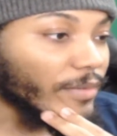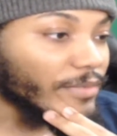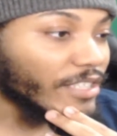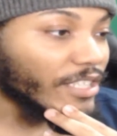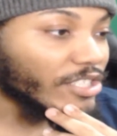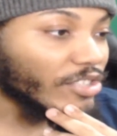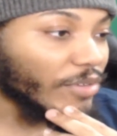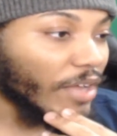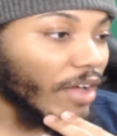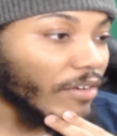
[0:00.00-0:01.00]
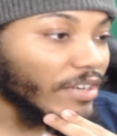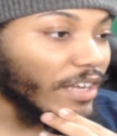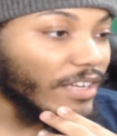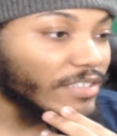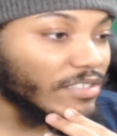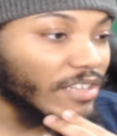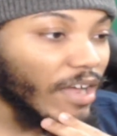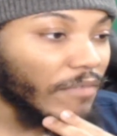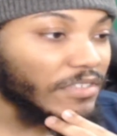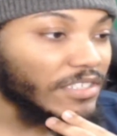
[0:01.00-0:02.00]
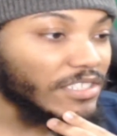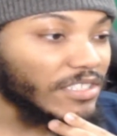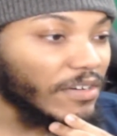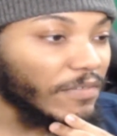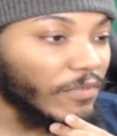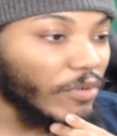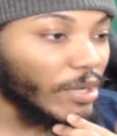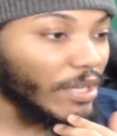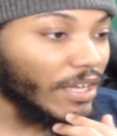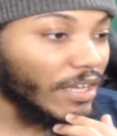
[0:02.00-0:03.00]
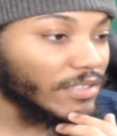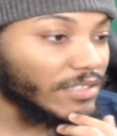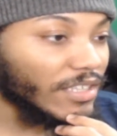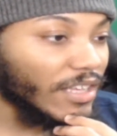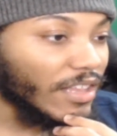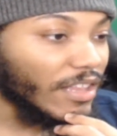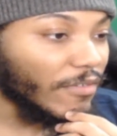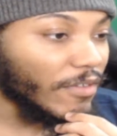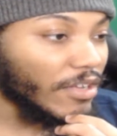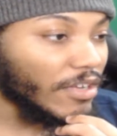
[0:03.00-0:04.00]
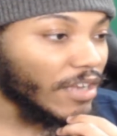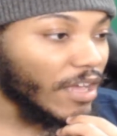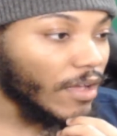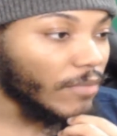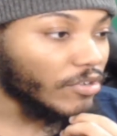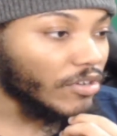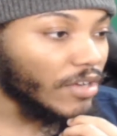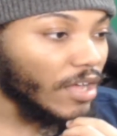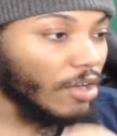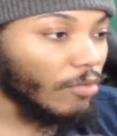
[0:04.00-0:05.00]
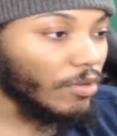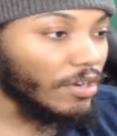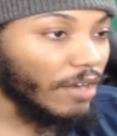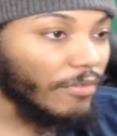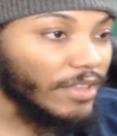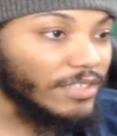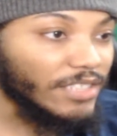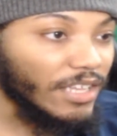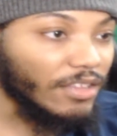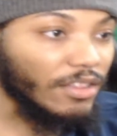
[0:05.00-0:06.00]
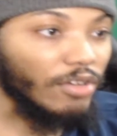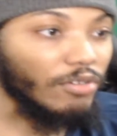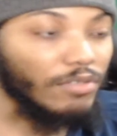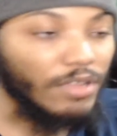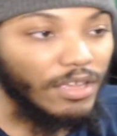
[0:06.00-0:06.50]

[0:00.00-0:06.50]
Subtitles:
He says, "So now can I enter the conversation of the four kings?" Laugh out loud. Nah, I'm good. I don't want it. I'd rather stand alone.